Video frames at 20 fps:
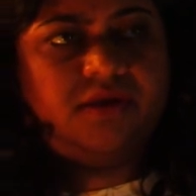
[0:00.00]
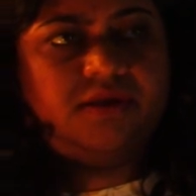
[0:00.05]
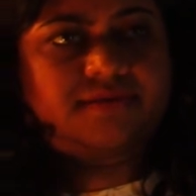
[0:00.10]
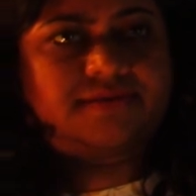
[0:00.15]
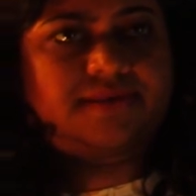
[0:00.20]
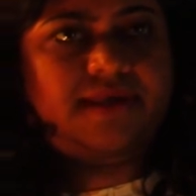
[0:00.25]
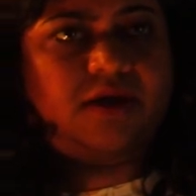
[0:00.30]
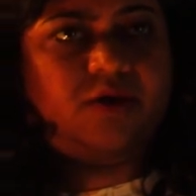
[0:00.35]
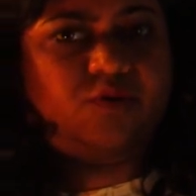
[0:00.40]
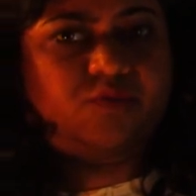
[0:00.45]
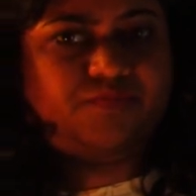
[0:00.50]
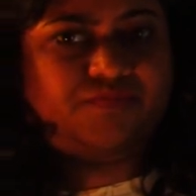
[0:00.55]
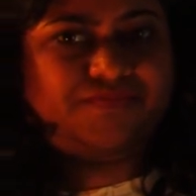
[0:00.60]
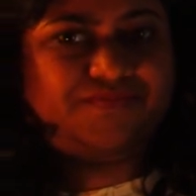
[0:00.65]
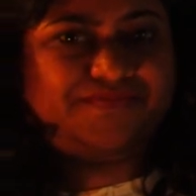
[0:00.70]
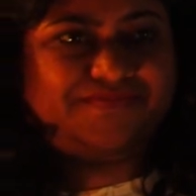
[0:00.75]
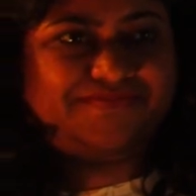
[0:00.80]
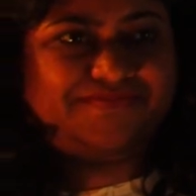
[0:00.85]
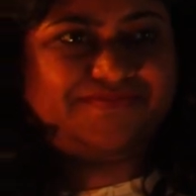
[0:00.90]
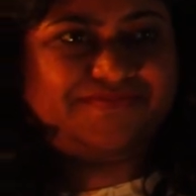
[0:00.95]
So
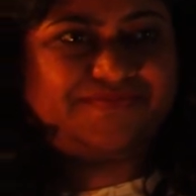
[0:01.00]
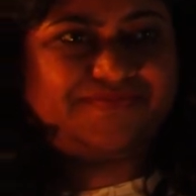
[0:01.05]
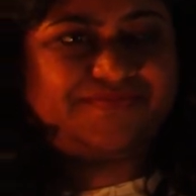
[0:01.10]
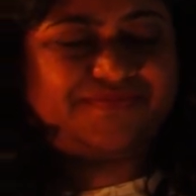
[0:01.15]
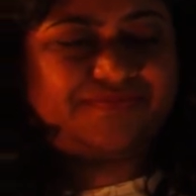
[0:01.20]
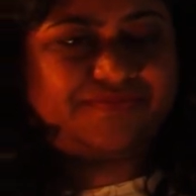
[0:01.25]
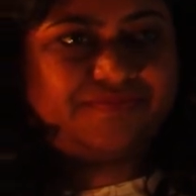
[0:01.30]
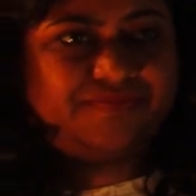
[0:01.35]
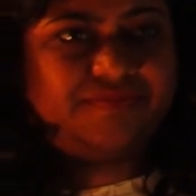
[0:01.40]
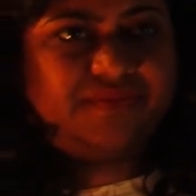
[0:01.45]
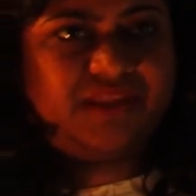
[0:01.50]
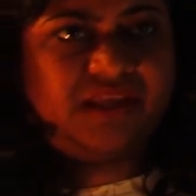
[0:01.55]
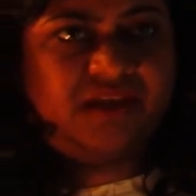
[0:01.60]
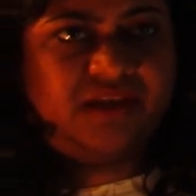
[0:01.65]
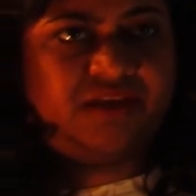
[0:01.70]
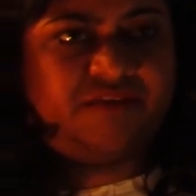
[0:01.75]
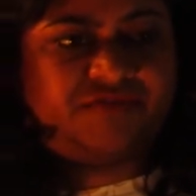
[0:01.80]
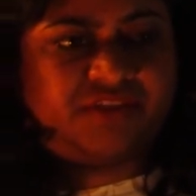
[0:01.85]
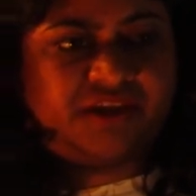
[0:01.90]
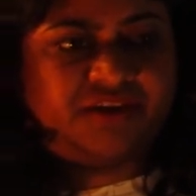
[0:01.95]

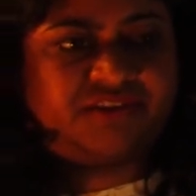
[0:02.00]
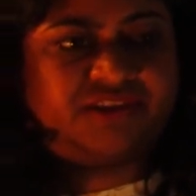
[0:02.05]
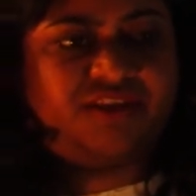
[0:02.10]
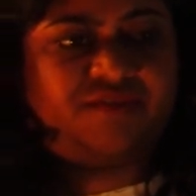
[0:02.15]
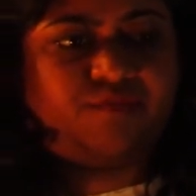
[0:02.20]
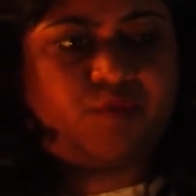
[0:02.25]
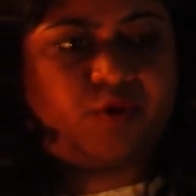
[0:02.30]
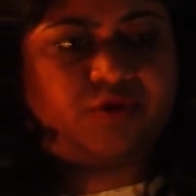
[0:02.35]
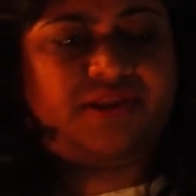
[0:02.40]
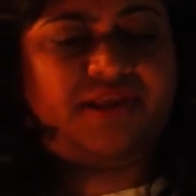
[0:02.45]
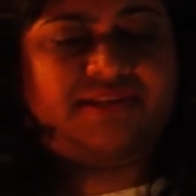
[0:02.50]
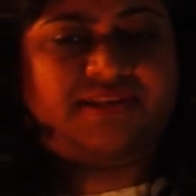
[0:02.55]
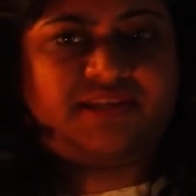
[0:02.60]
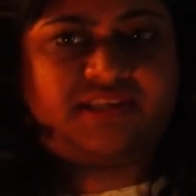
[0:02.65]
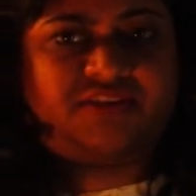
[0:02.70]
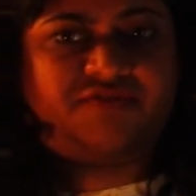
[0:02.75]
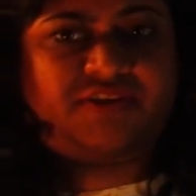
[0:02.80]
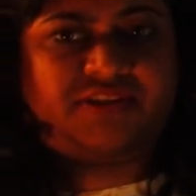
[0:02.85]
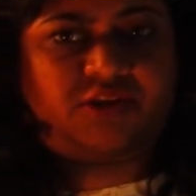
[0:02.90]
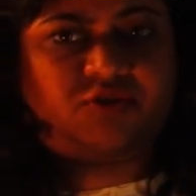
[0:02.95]
if they receive more than
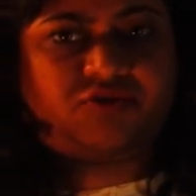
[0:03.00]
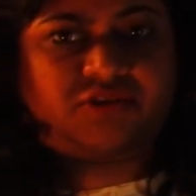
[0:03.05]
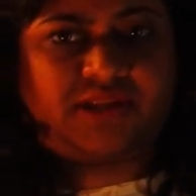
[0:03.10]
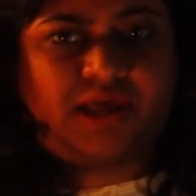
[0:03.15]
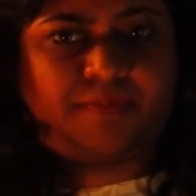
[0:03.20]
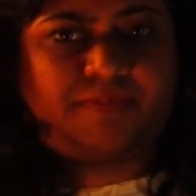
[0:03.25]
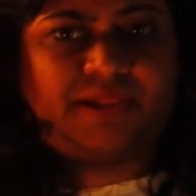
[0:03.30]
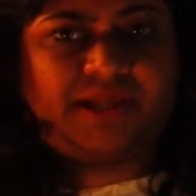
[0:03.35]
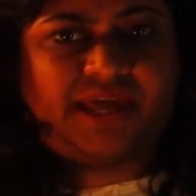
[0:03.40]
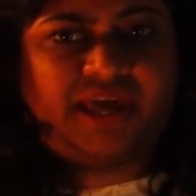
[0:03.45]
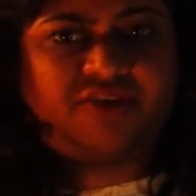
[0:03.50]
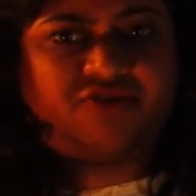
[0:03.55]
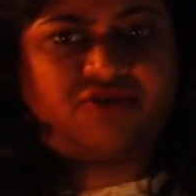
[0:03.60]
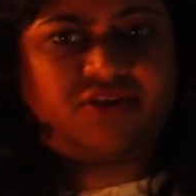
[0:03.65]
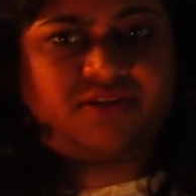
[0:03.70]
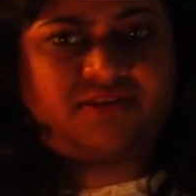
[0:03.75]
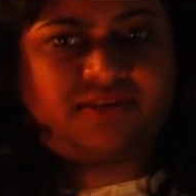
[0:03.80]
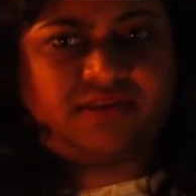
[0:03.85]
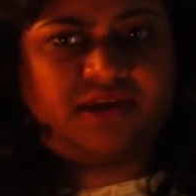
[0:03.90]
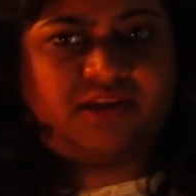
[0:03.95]
65,000
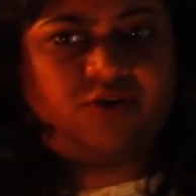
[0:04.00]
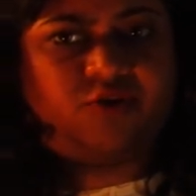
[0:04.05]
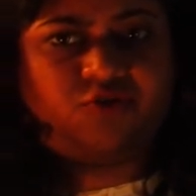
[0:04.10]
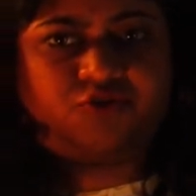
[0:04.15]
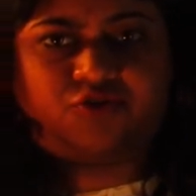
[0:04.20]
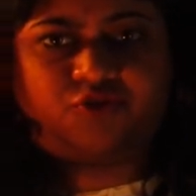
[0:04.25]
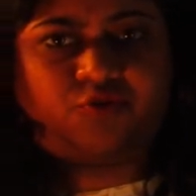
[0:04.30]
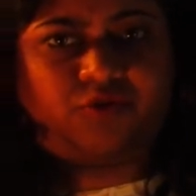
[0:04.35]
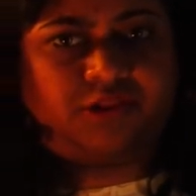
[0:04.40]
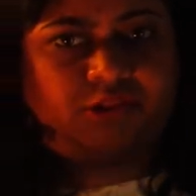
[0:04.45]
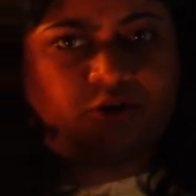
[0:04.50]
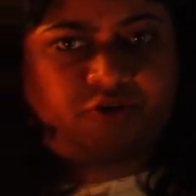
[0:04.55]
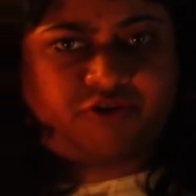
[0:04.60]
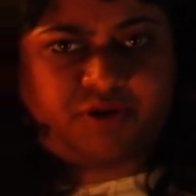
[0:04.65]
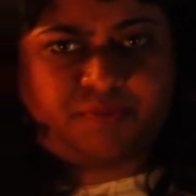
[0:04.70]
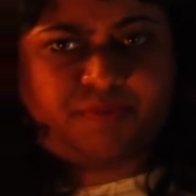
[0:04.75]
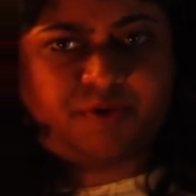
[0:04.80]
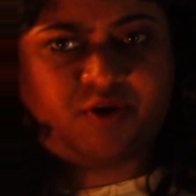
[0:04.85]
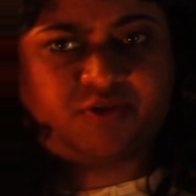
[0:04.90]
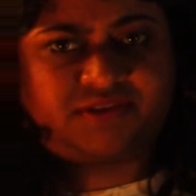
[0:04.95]
applications, it goes through a
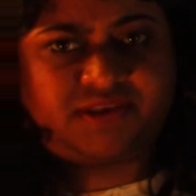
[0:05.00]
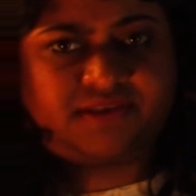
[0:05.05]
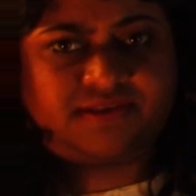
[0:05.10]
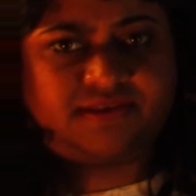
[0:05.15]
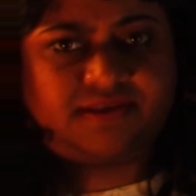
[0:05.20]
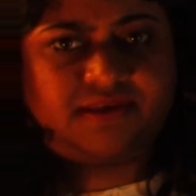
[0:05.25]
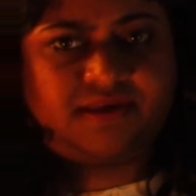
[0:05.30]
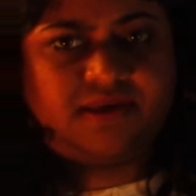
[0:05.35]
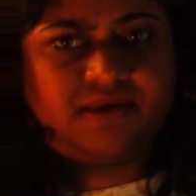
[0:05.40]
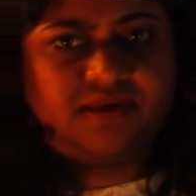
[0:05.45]
lottery process.